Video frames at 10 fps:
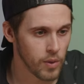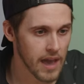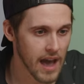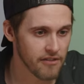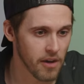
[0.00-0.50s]
We
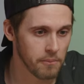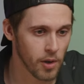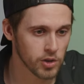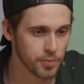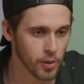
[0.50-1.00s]
have
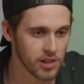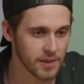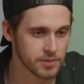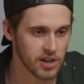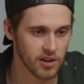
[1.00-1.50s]
multiple
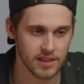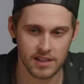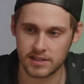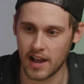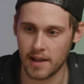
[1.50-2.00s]
clips here in
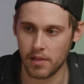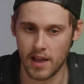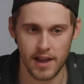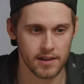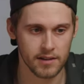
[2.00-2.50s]
the
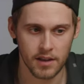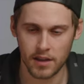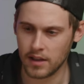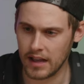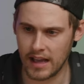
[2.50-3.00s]
timeline.
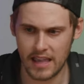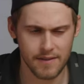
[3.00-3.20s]
Uh,